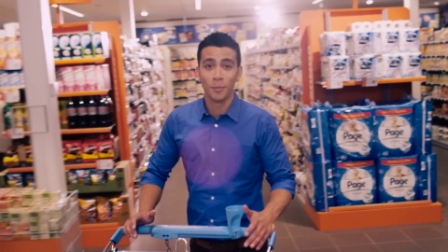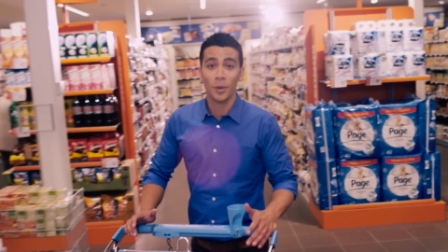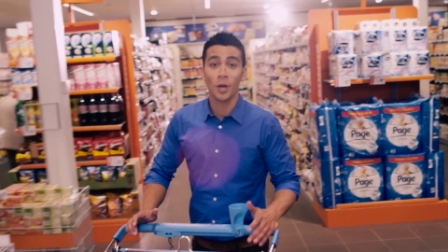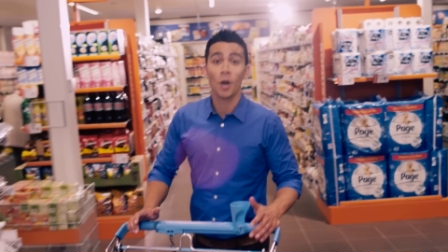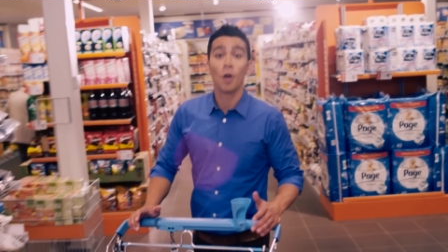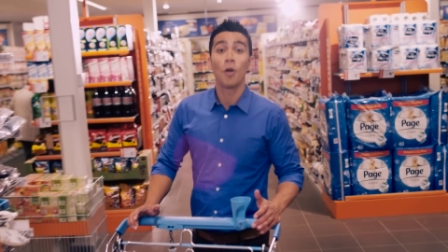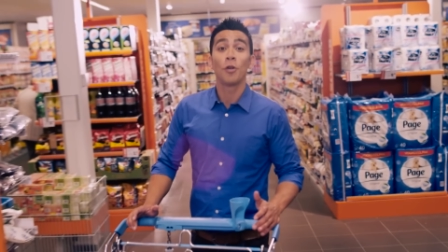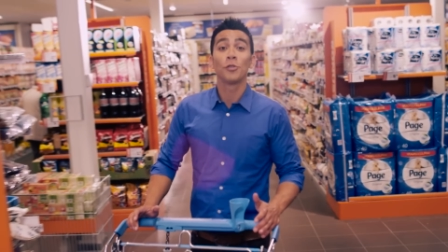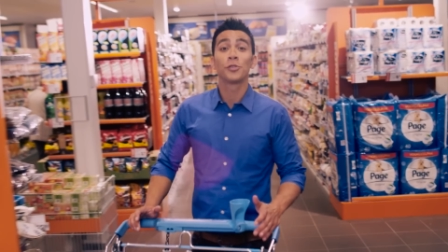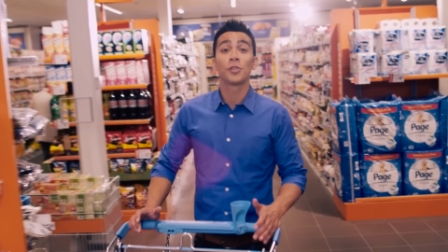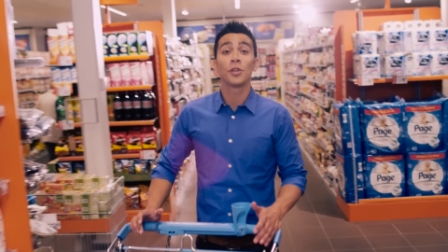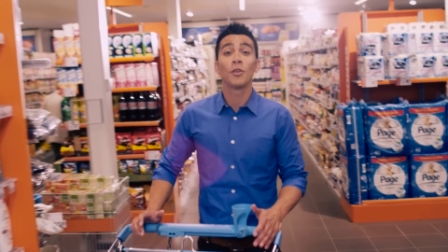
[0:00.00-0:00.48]

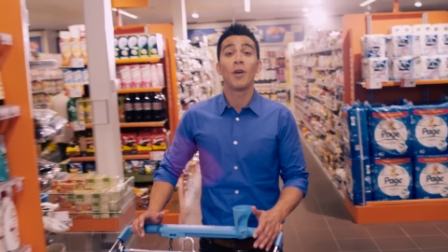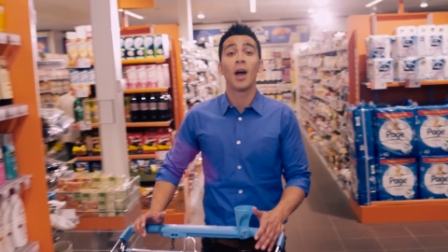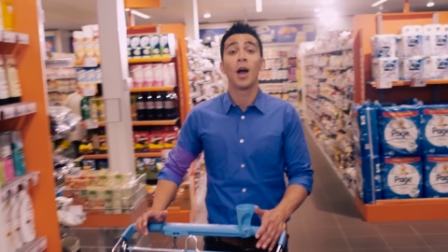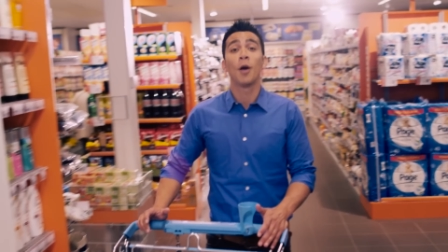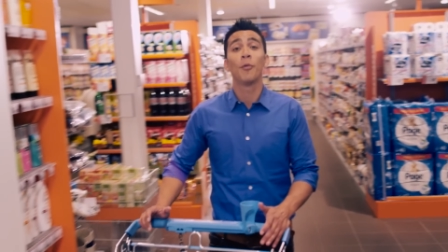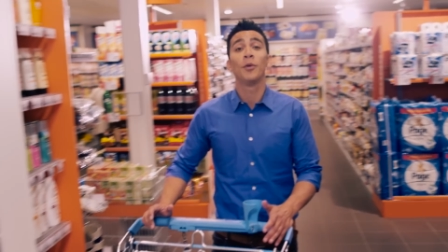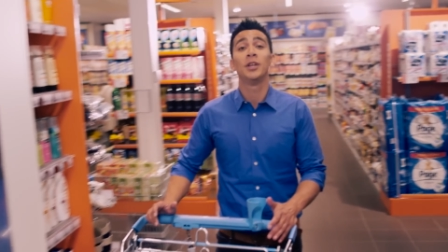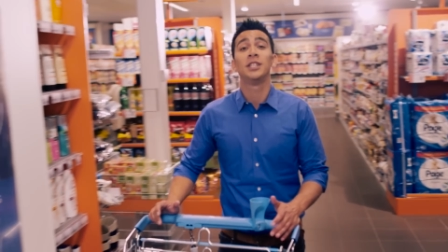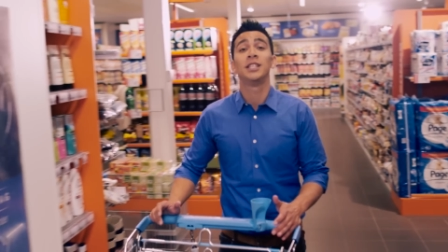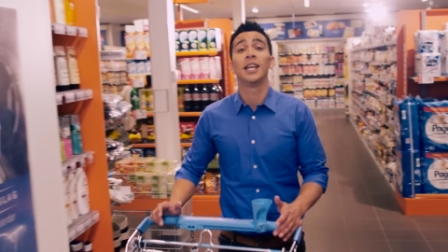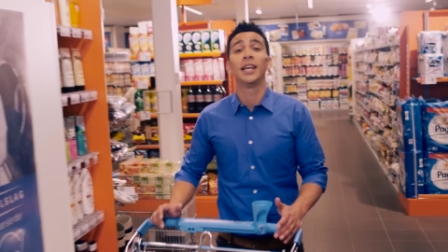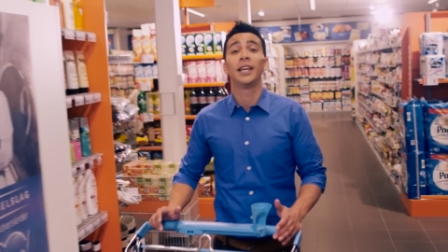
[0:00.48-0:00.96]
but also
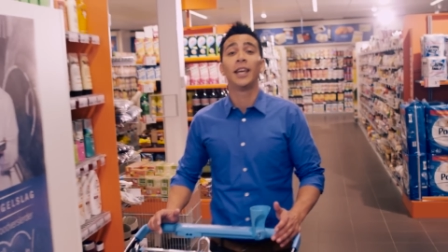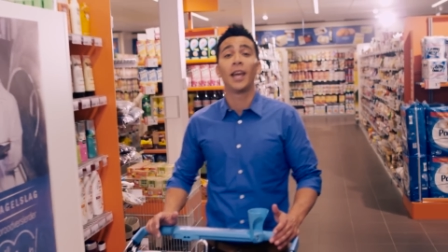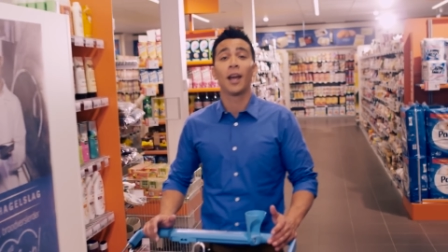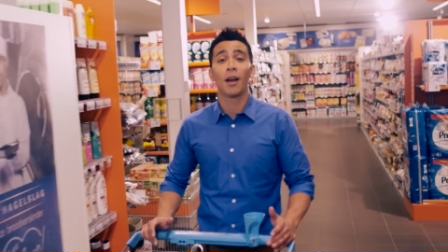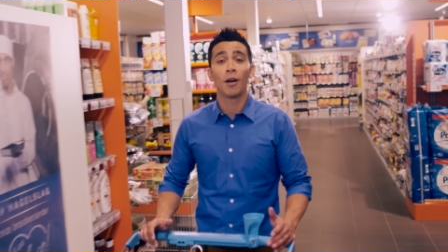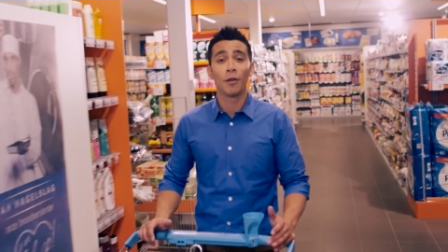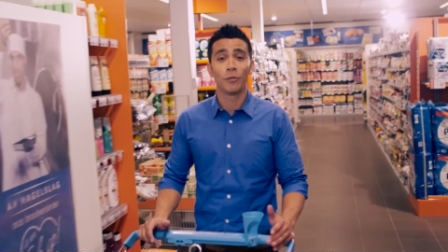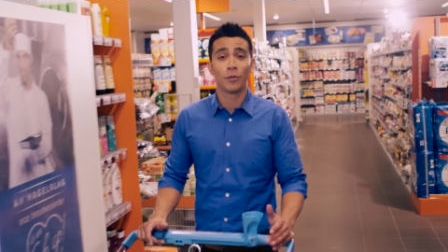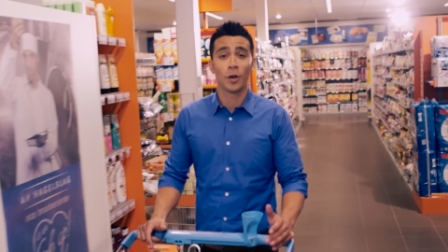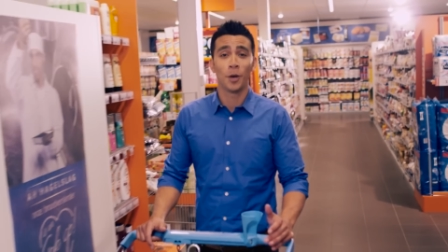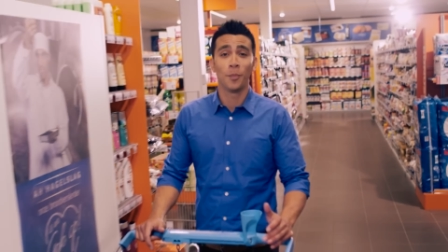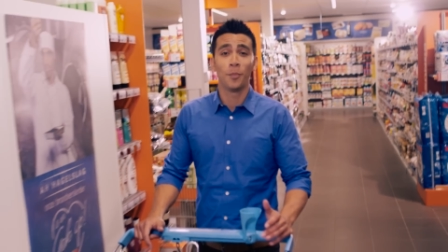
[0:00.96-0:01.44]
how we take
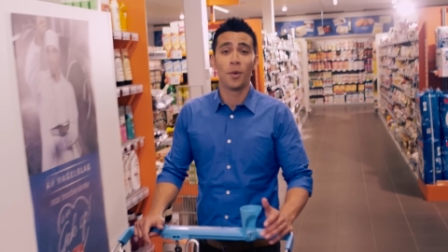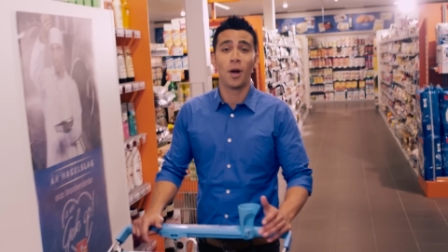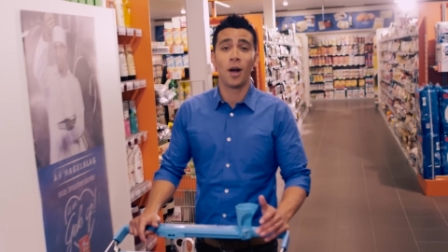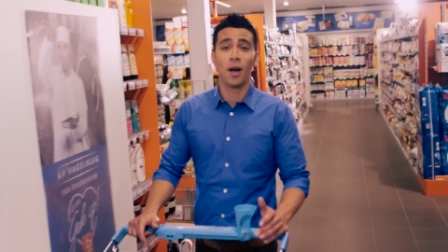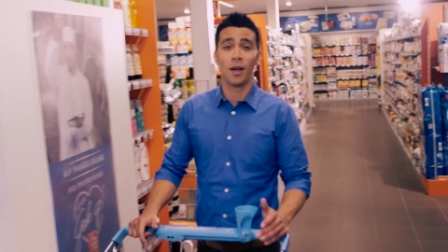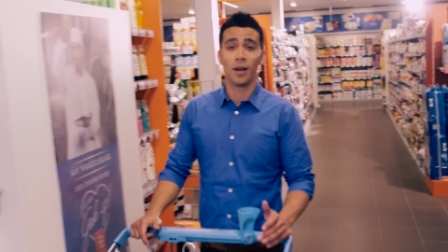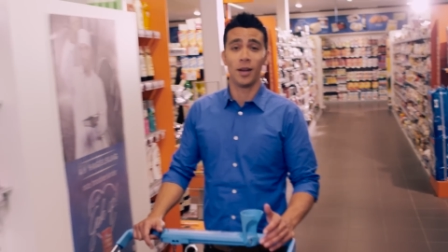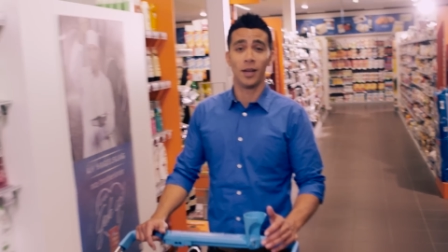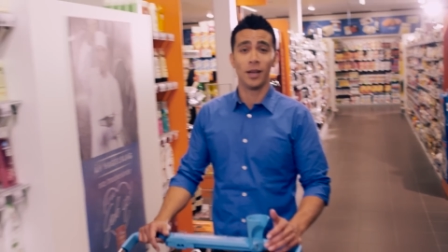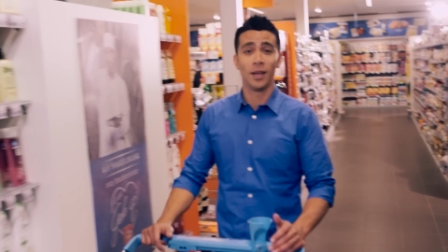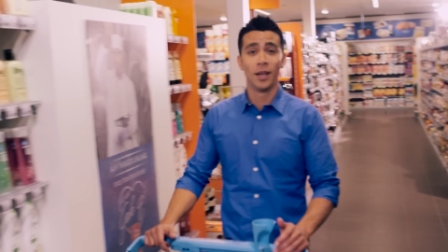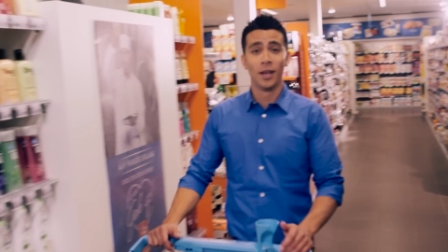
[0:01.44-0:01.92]
care of our
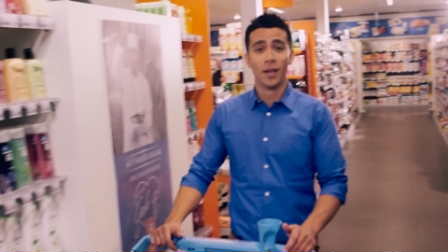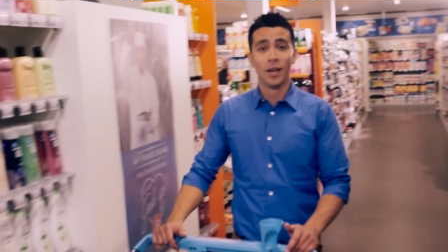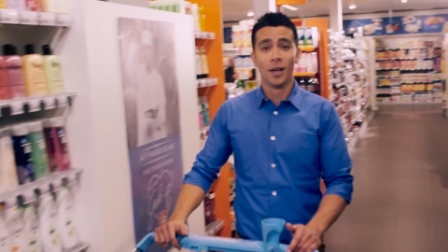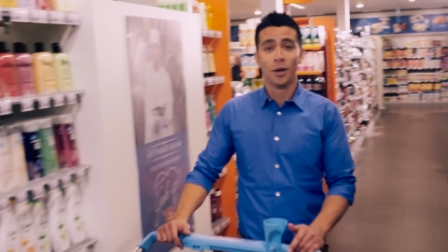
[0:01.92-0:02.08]
body,